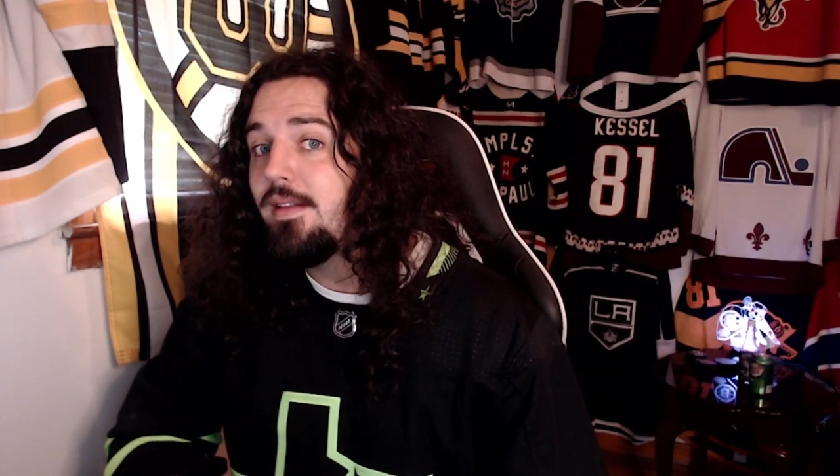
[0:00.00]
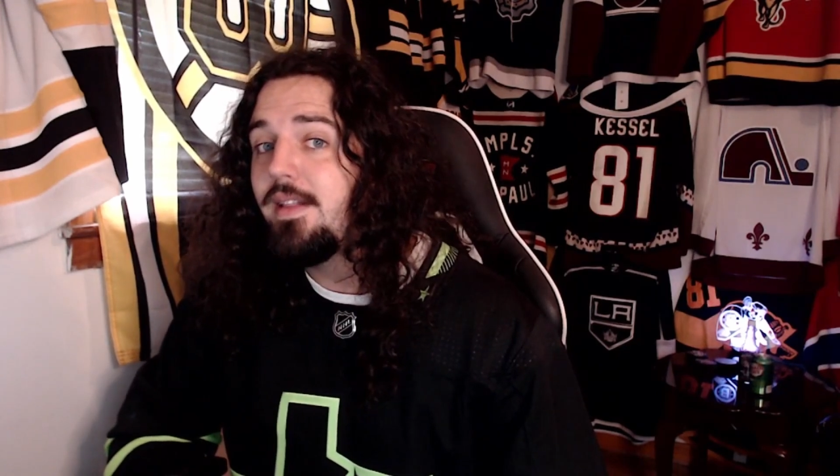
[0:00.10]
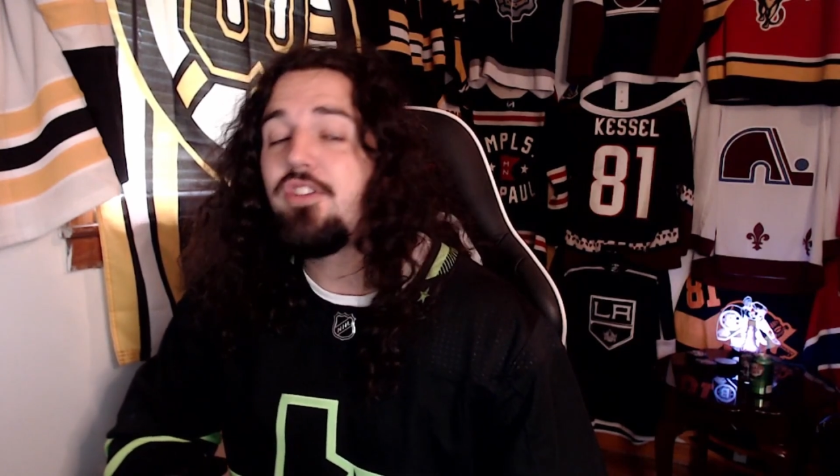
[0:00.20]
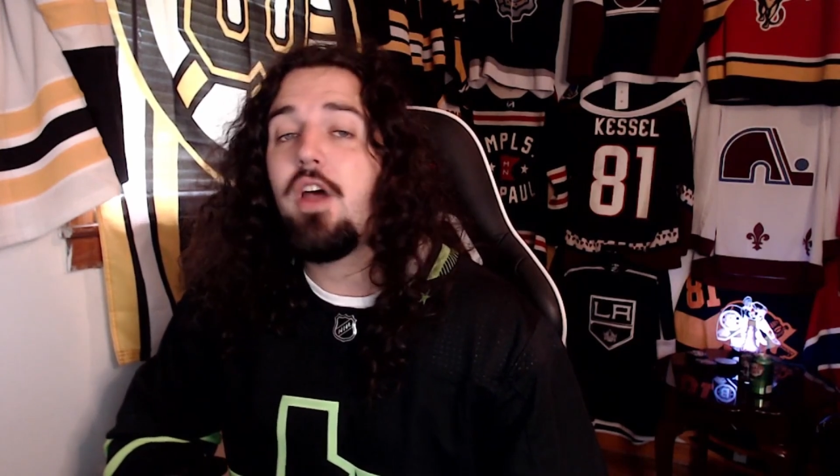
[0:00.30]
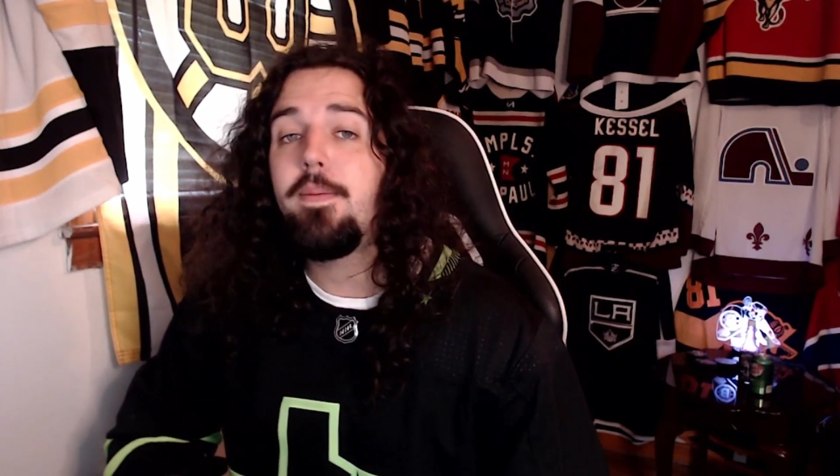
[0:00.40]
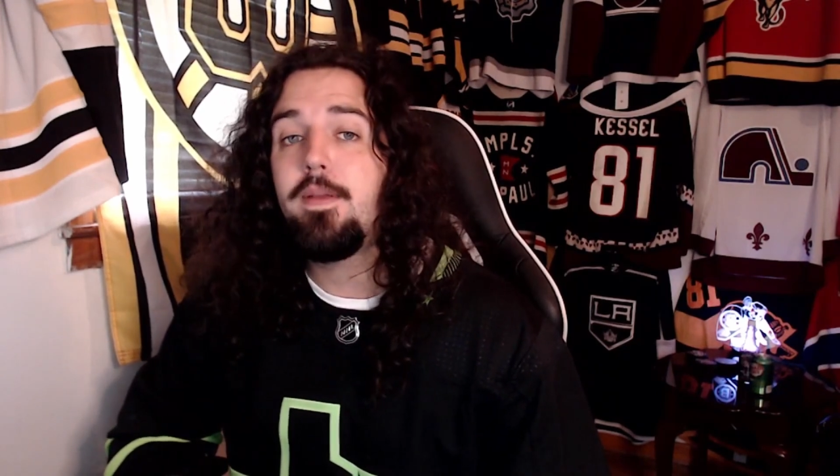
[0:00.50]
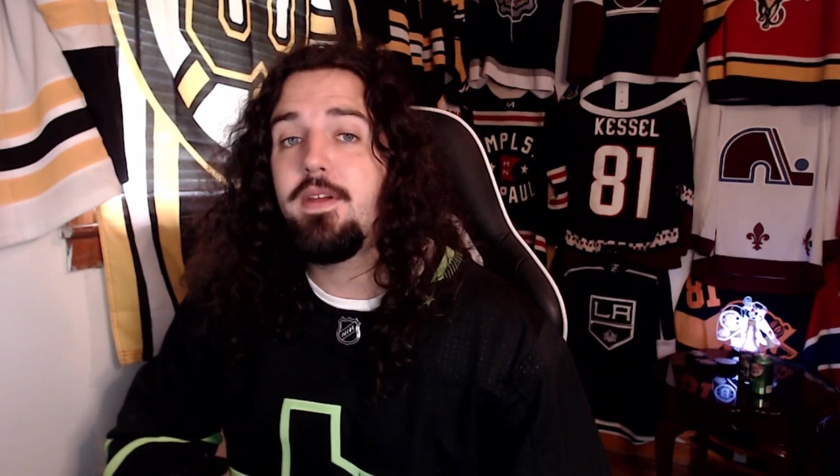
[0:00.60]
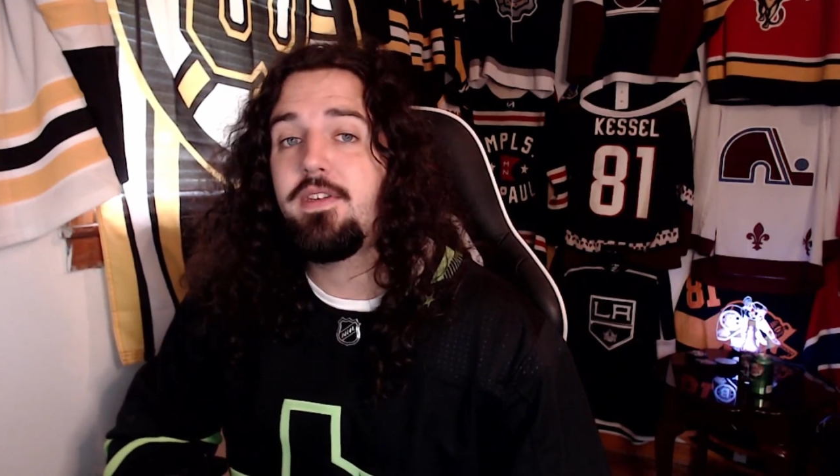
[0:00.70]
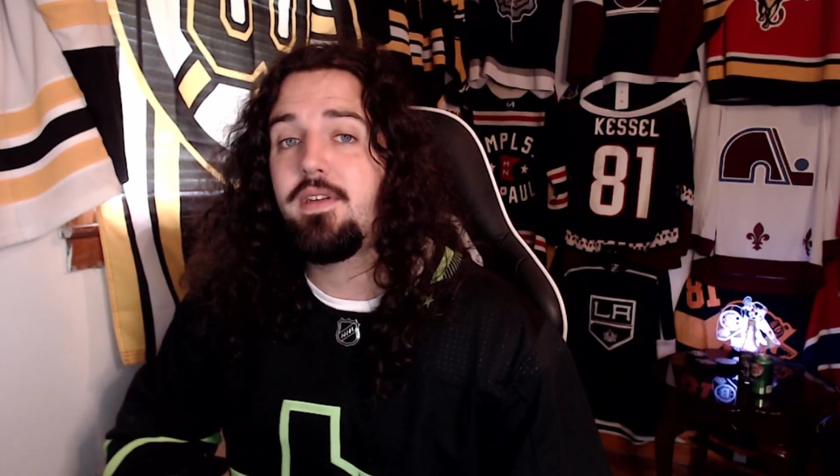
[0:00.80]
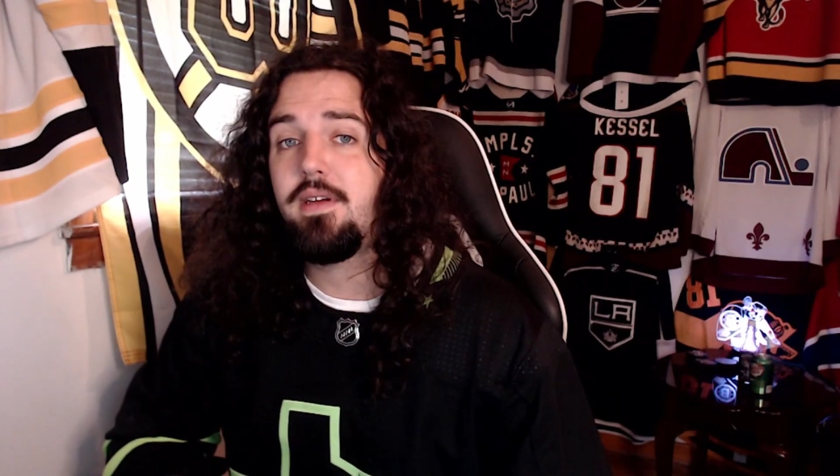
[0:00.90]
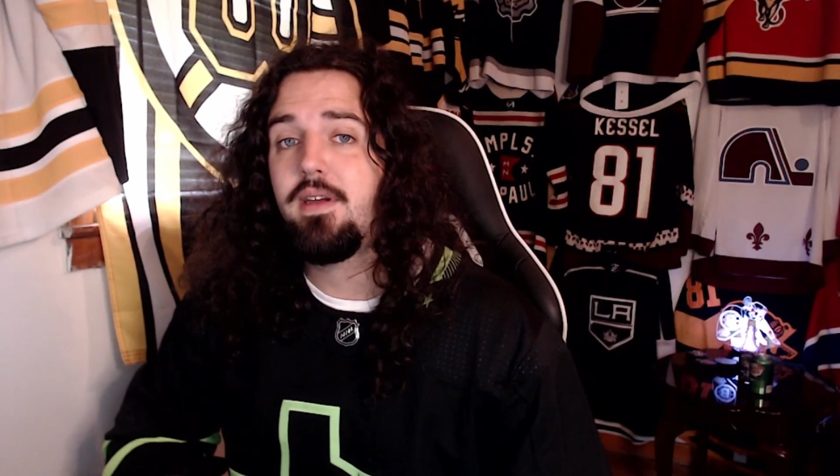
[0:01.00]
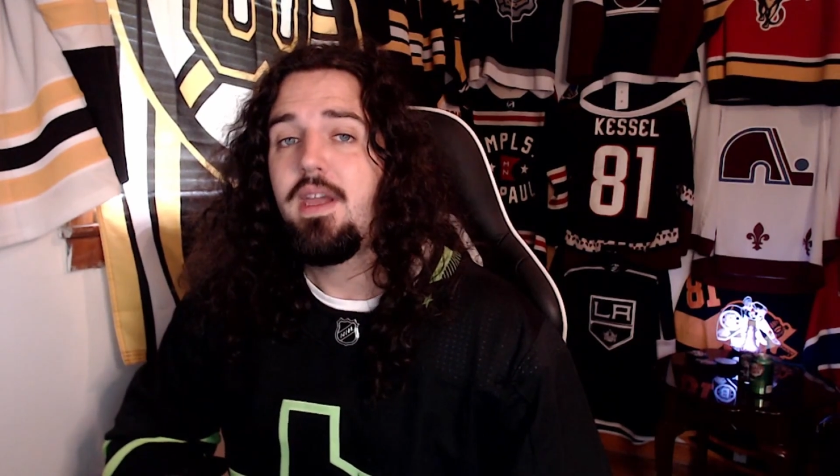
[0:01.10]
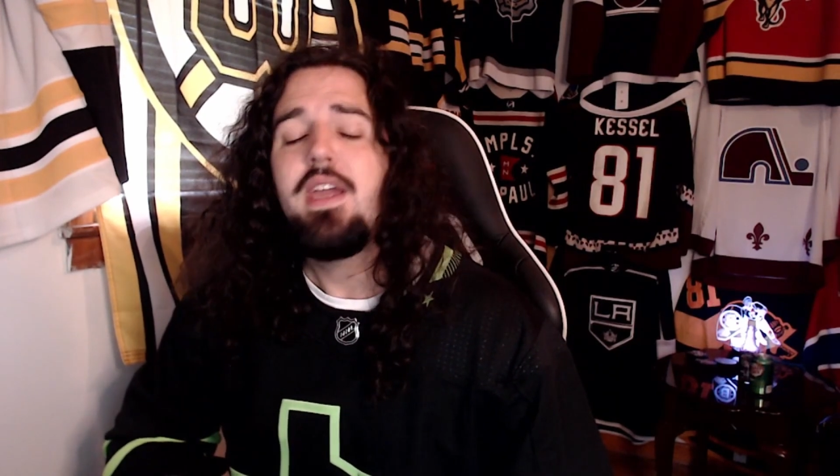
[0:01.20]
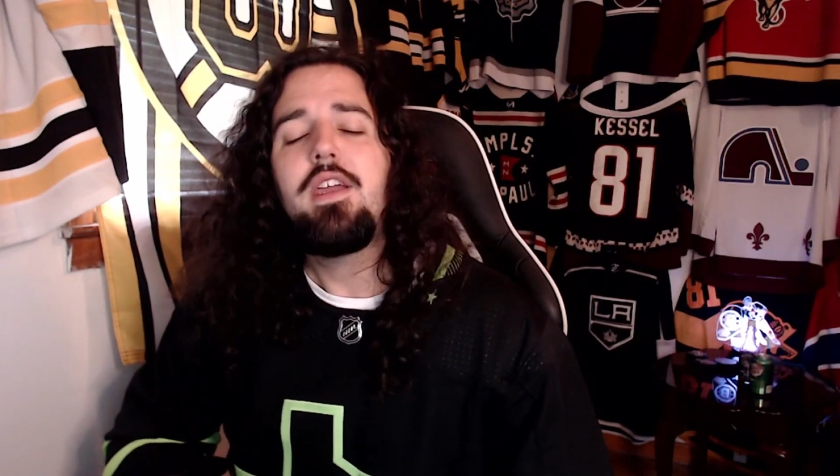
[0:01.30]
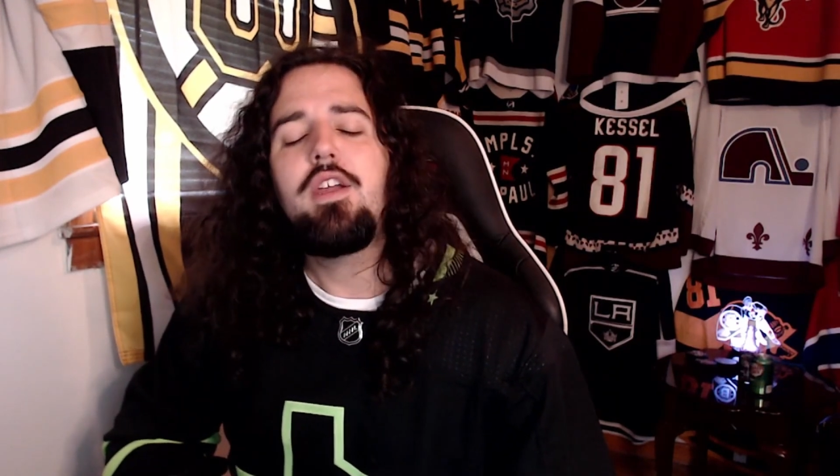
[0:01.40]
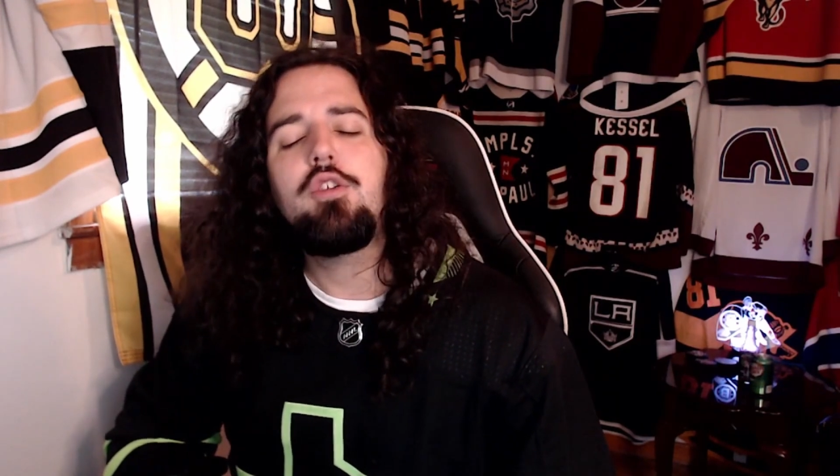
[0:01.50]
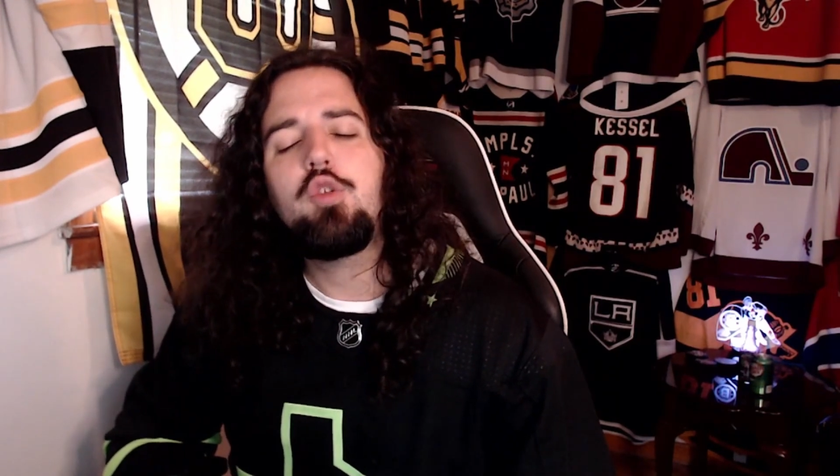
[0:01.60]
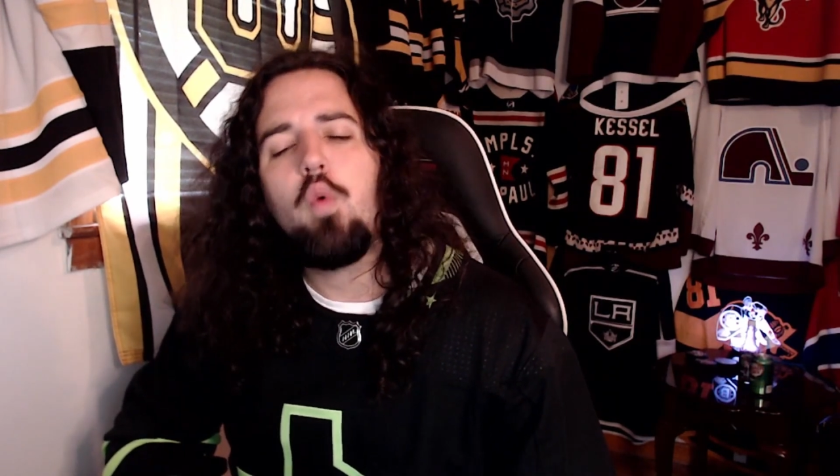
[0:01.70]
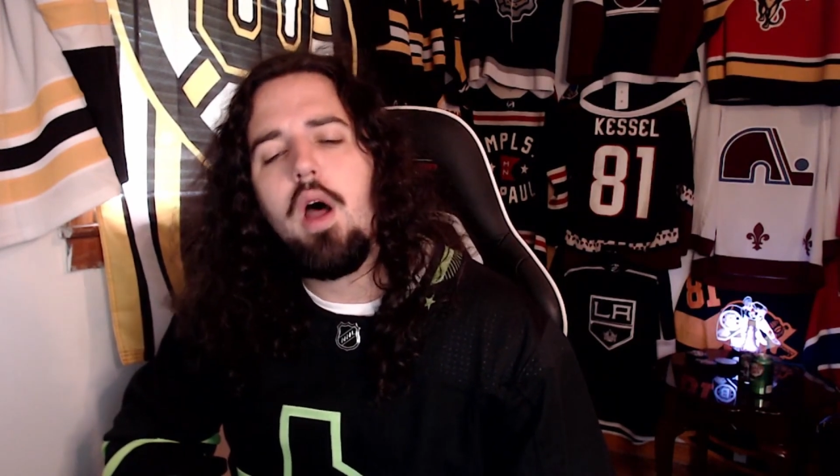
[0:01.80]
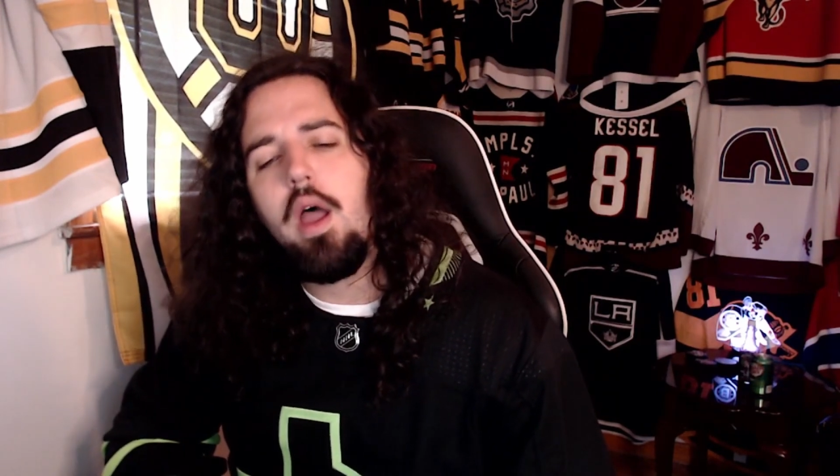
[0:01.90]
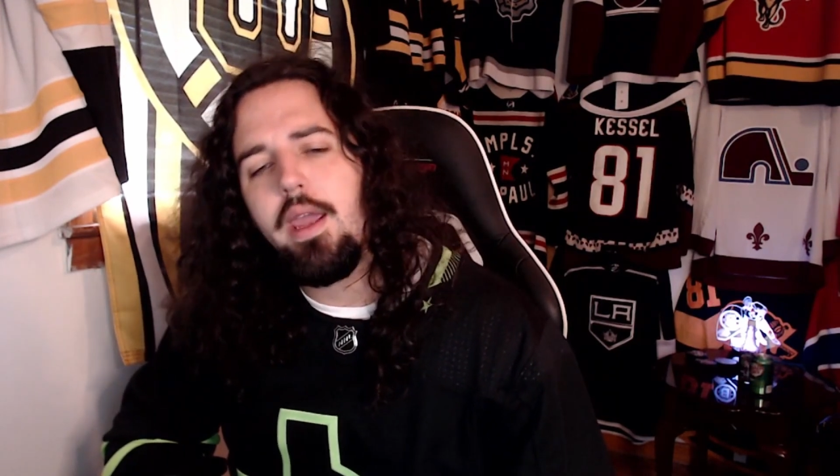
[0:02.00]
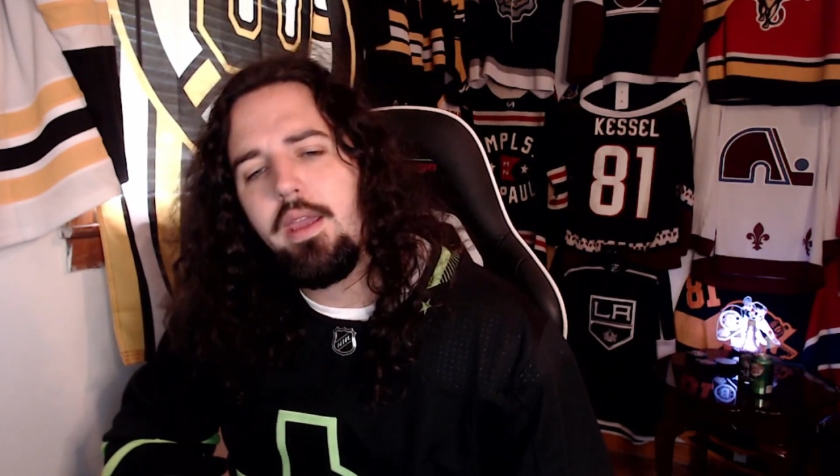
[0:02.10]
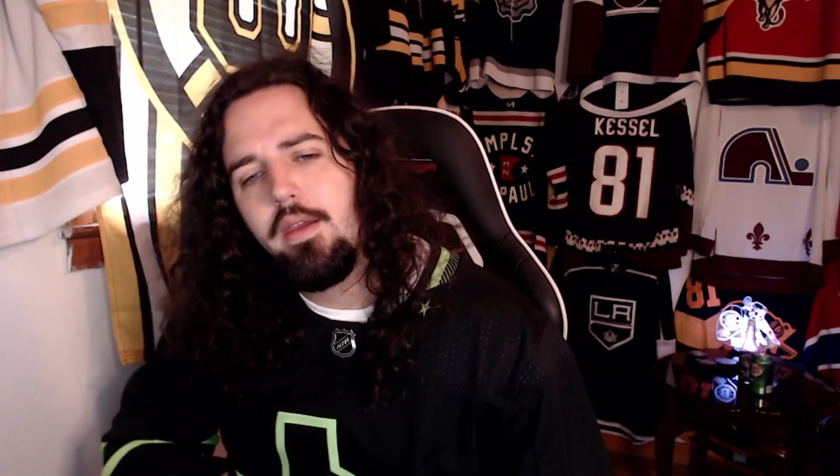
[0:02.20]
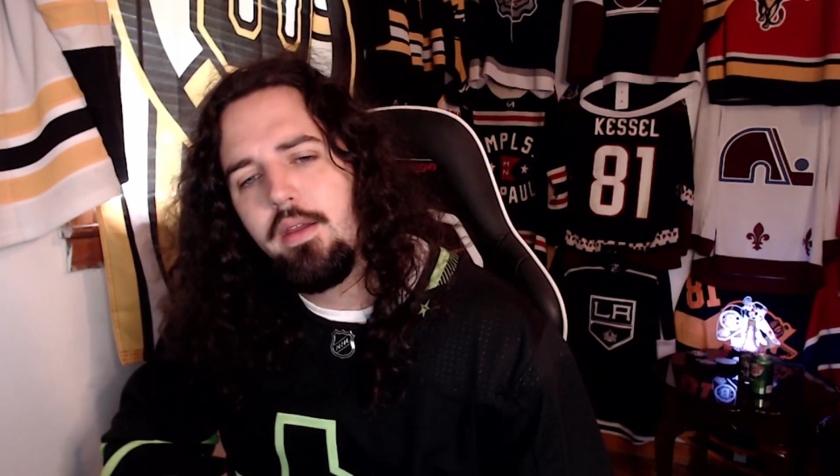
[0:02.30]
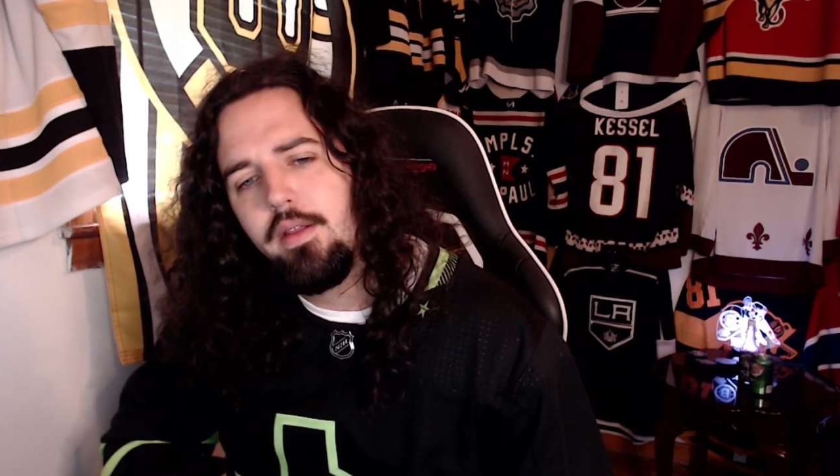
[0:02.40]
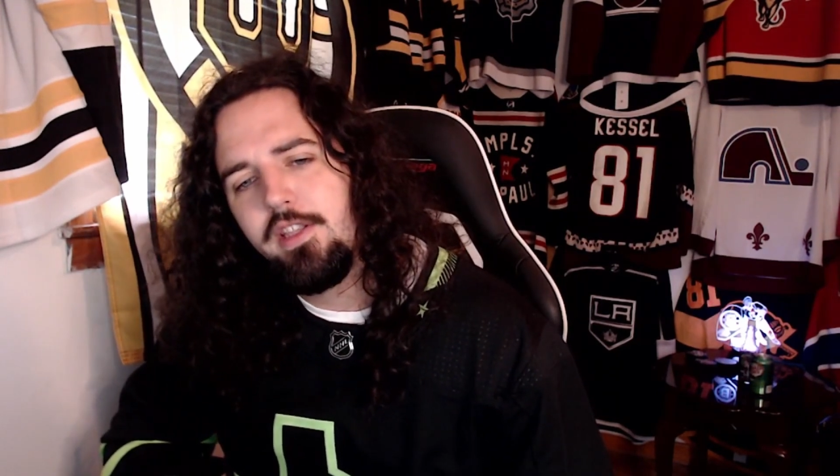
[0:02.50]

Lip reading: That's optimistic. Here's why